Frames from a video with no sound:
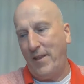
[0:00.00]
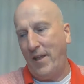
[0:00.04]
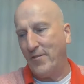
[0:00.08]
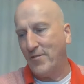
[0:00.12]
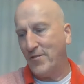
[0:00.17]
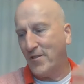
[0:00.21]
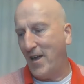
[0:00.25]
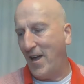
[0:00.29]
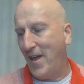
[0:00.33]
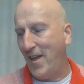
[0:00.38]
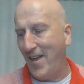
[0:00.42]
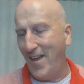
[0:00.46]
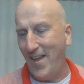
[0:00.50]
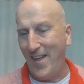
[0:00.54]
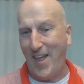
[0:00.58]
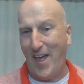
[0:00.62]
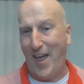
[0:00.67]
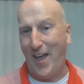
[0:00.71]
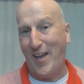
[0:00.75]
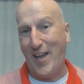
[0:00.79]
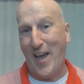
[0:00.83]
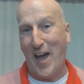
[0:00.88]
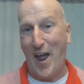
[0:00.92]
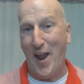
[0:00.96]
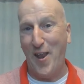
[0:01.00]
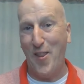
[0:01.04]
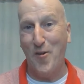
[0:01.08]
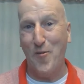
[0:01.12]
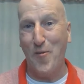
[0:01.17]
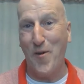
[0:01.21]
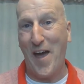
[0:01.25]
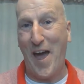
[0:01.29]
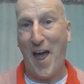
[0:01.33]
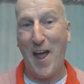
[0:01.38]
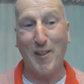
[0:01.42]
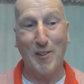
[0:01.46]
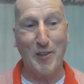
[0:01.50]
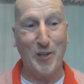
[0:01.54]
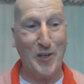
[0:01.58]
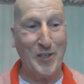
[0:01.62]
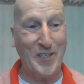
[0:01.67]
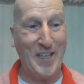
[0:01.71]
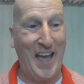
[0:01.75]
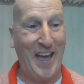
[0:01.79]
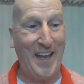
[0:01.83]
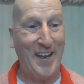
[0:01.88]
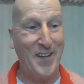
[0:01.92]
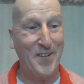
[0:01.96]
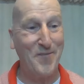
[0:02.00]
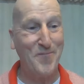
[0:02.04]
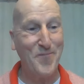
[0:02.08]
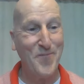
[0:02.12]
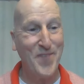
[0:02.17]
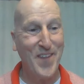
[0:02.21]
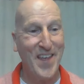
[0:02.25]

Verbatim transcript: That's kind of the way I looked at it.